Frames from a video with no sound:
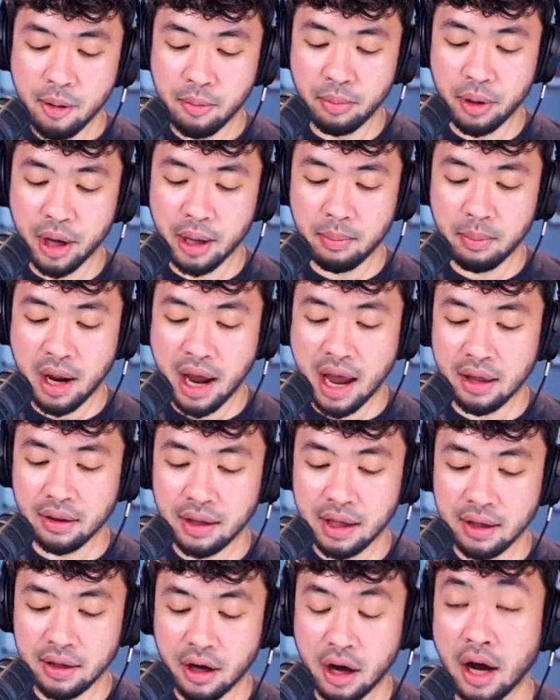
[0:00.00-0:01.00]
But I
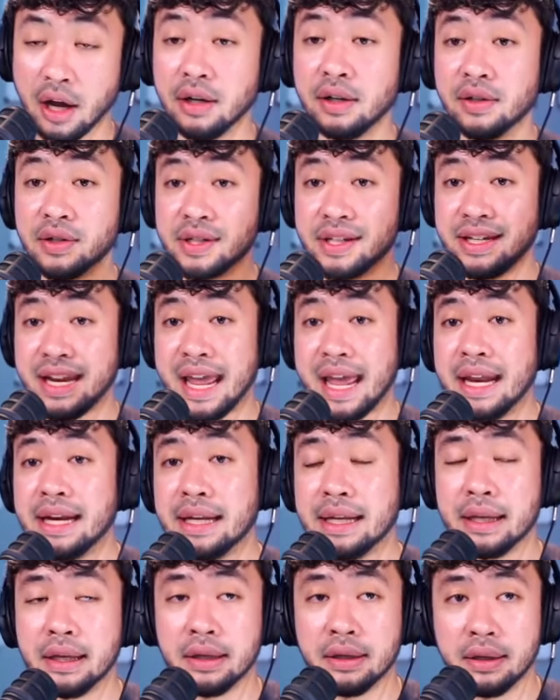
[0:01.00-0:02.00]
think
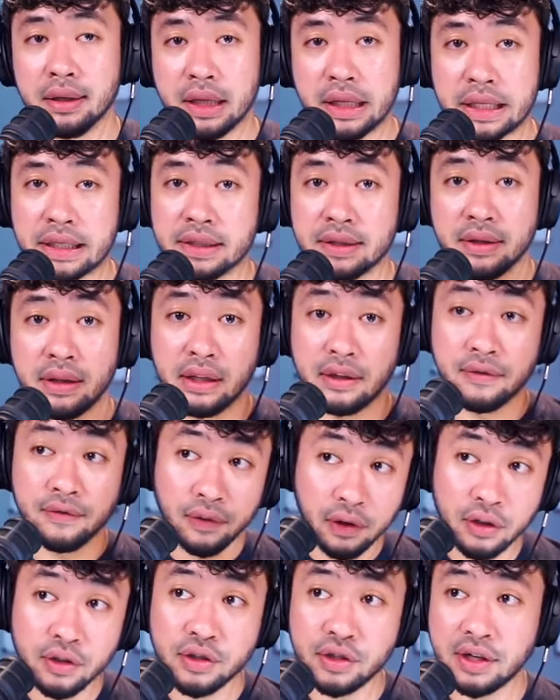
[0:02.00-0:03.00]
understanding is the
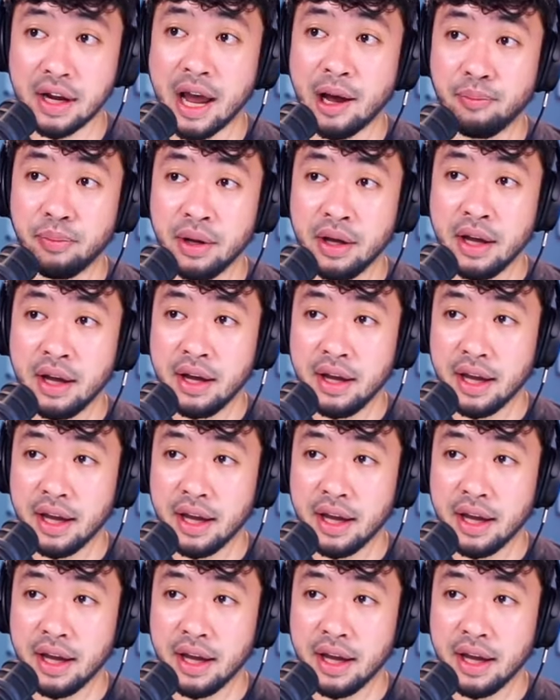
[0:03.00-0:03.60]
first step